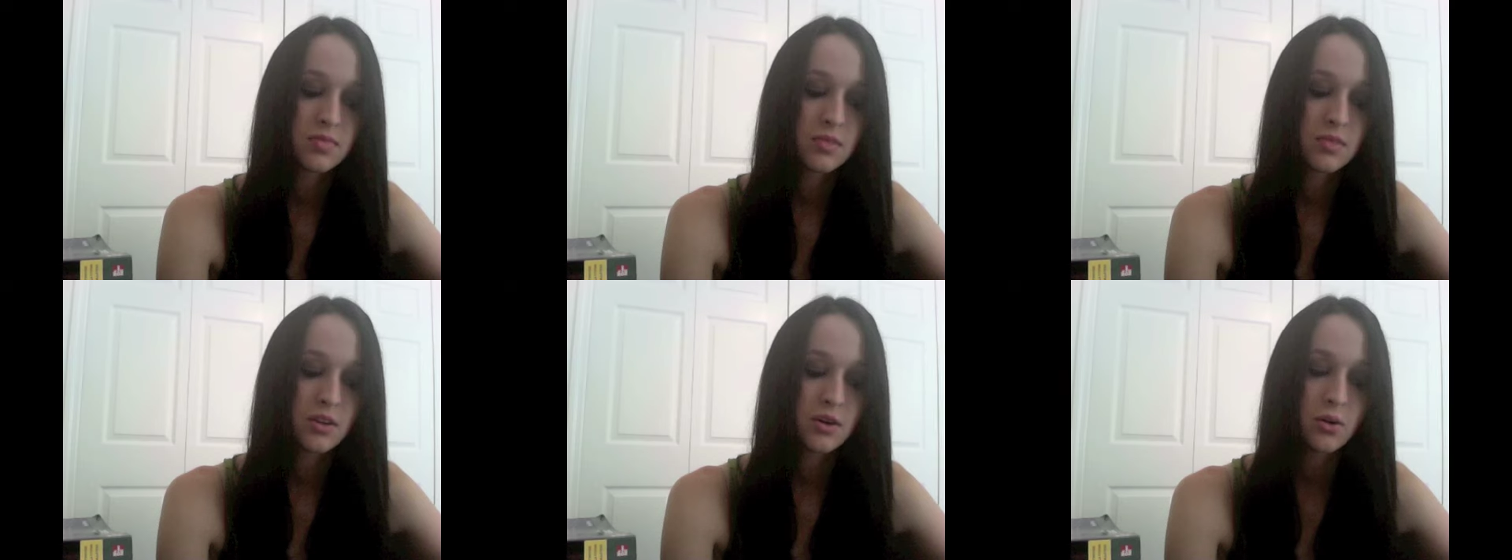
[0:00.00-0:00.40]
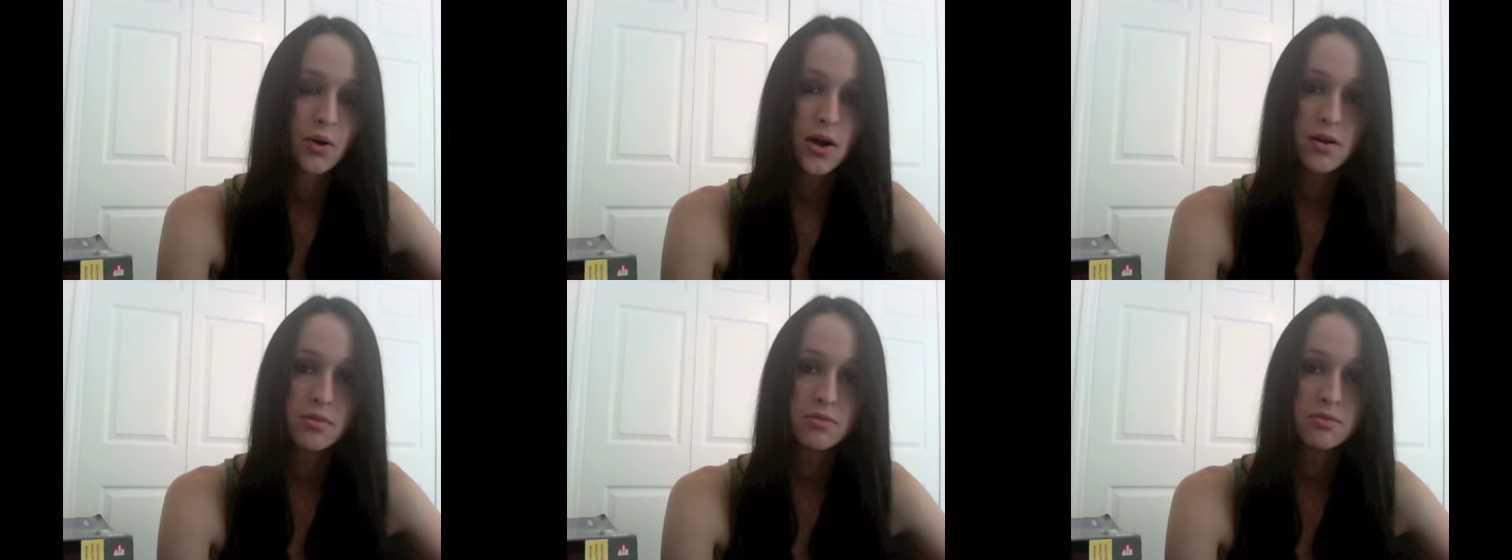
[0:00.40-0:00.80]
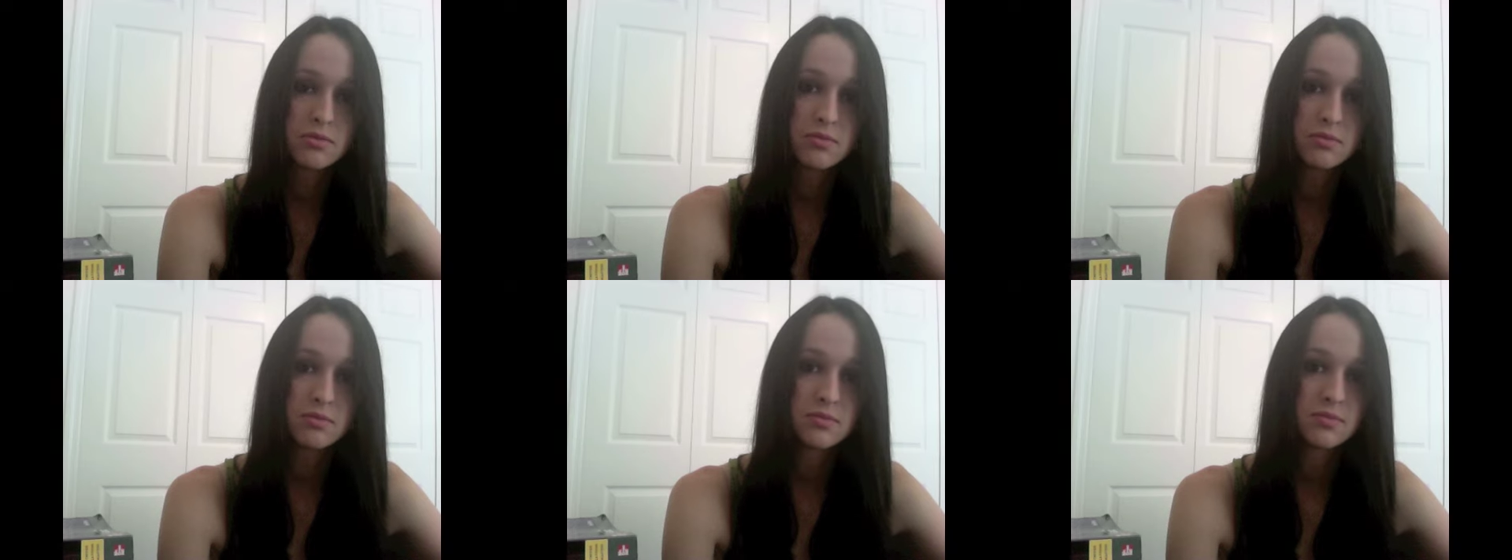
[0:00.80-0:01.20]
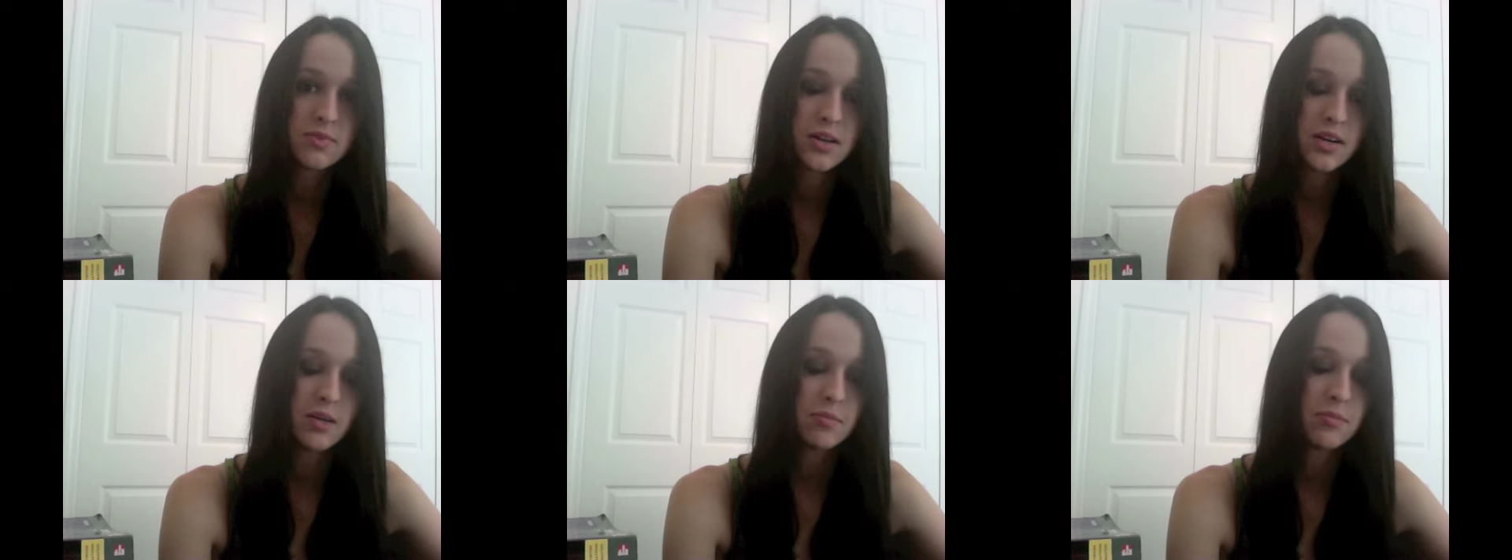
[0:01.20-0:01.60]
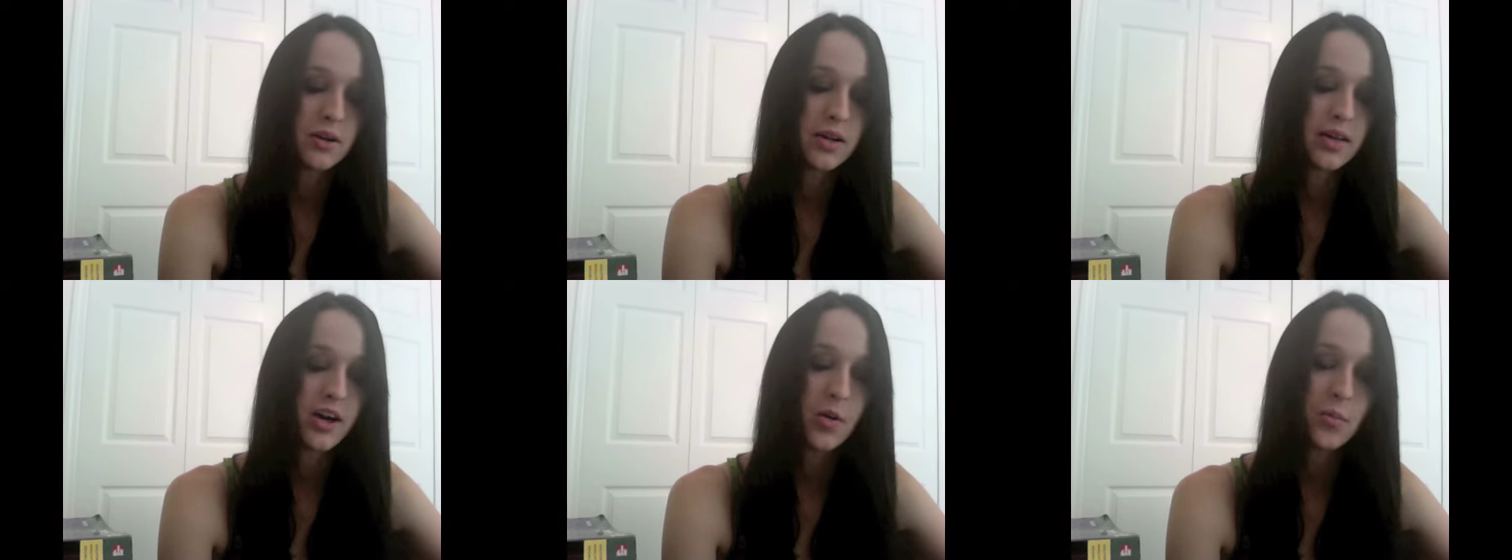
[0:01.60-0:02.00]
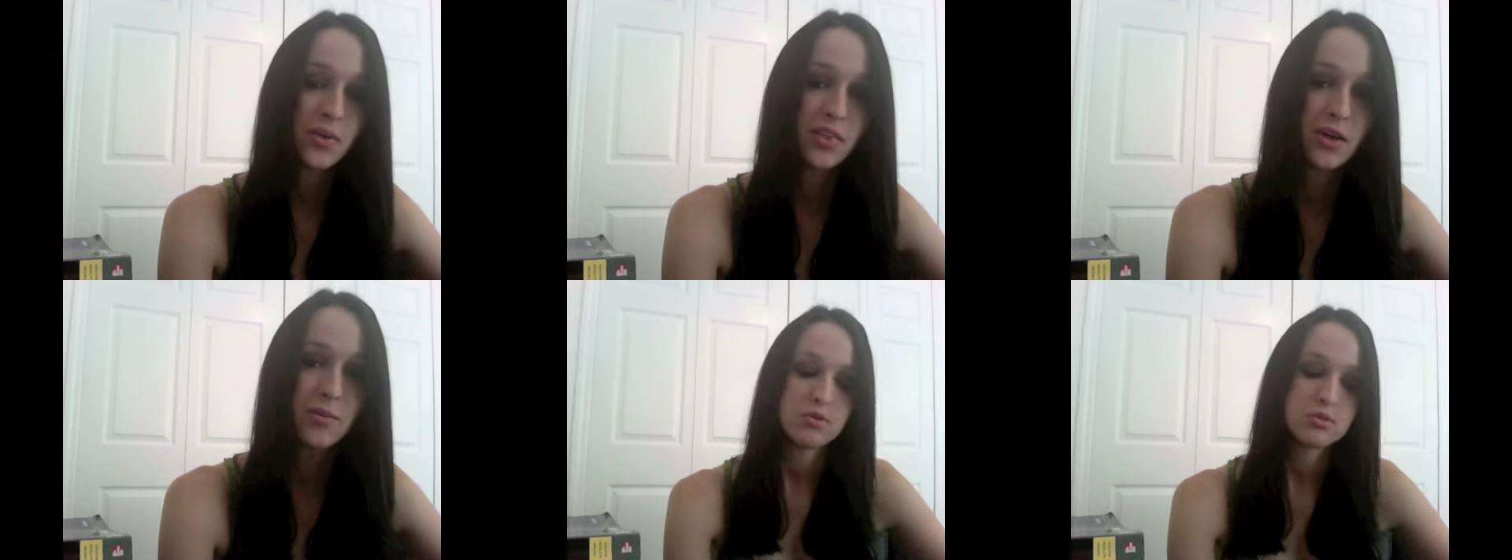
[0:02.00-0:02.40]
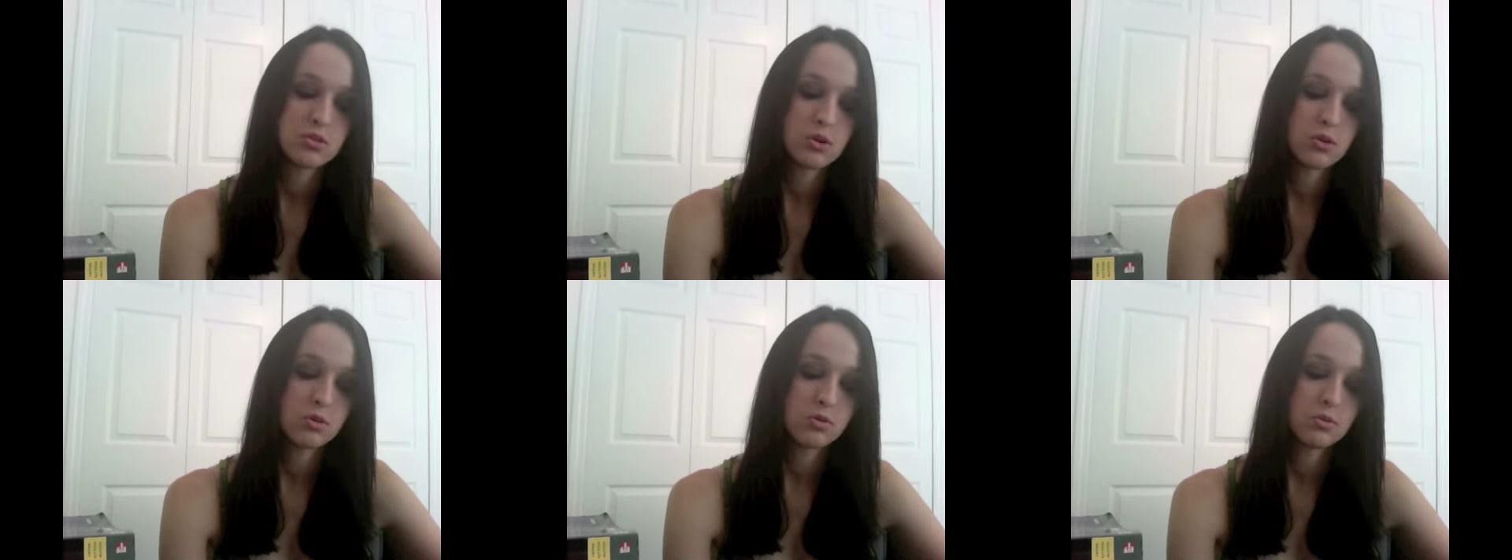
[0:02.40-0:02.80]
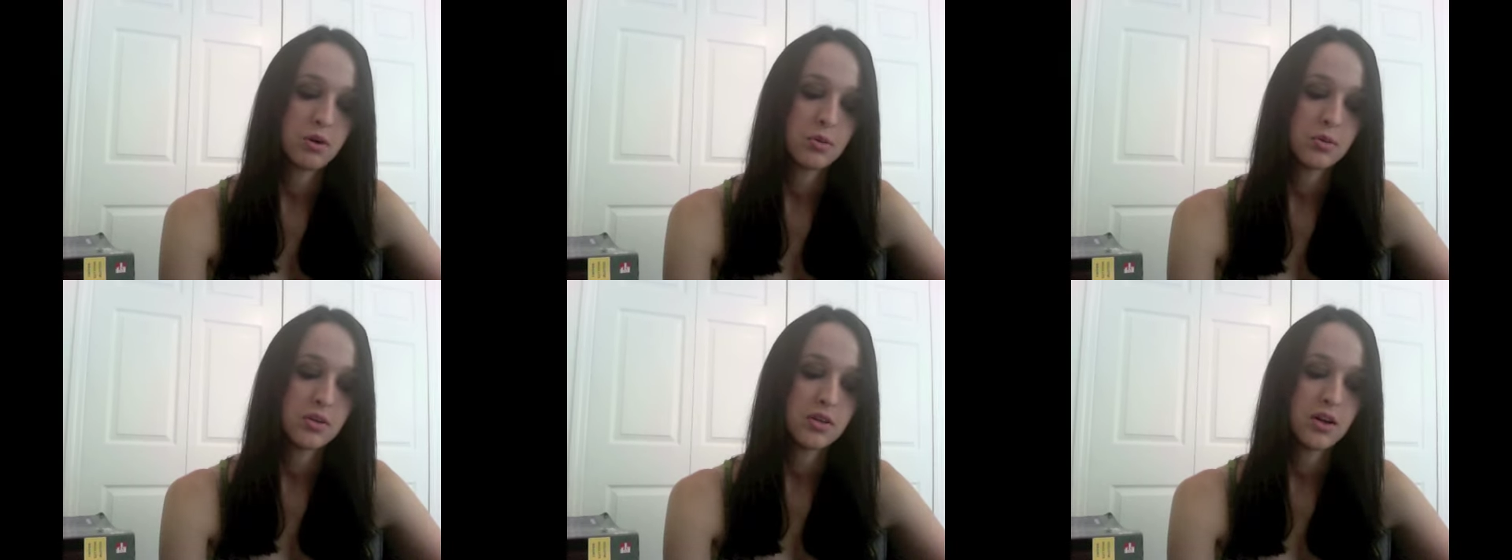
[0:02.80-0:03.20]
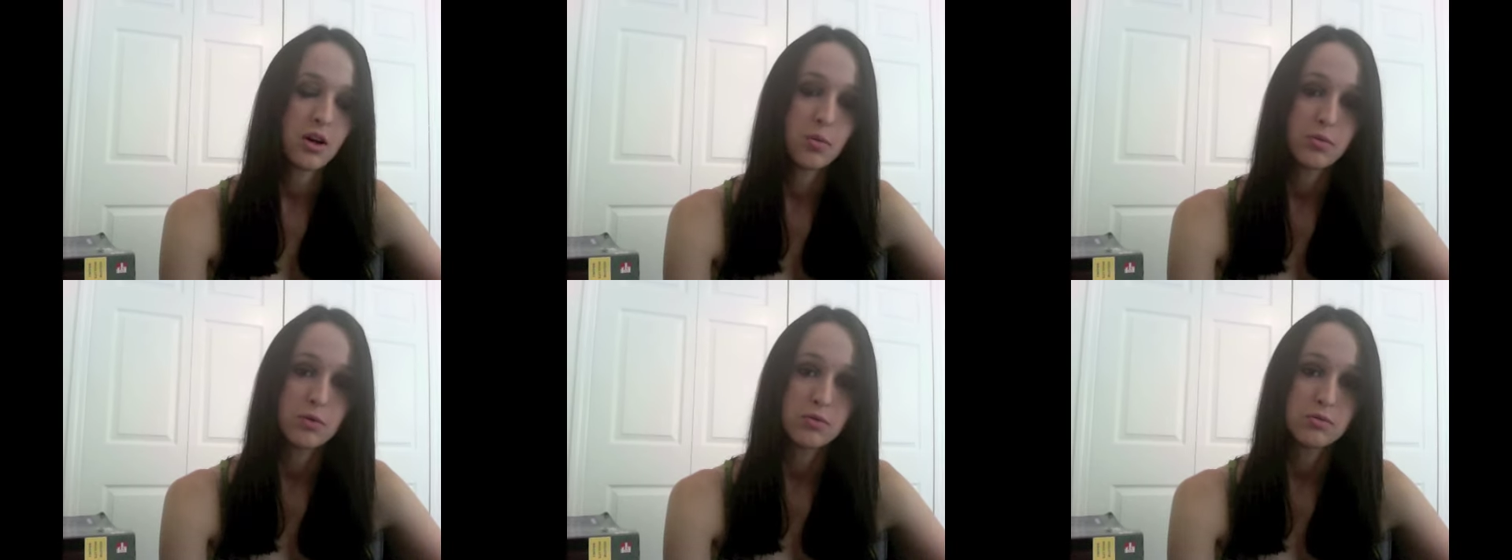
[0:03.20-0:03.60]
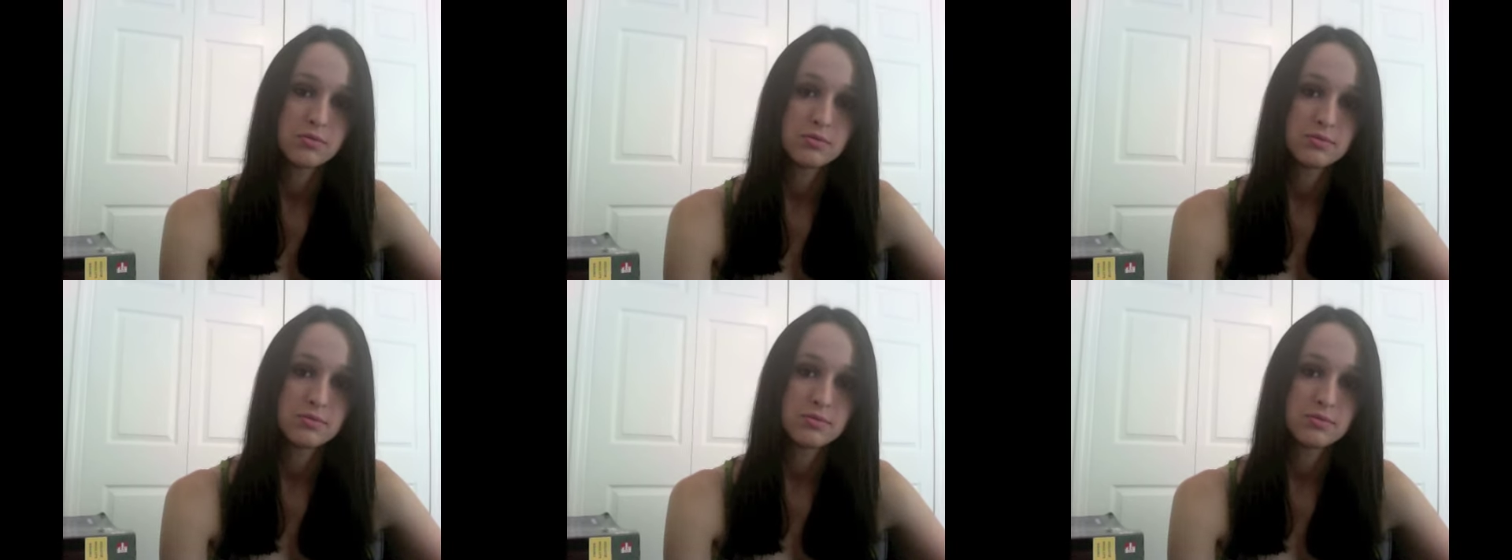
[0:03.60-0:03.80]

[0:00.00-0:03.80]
they don't have anybody helping them? So why would He help you?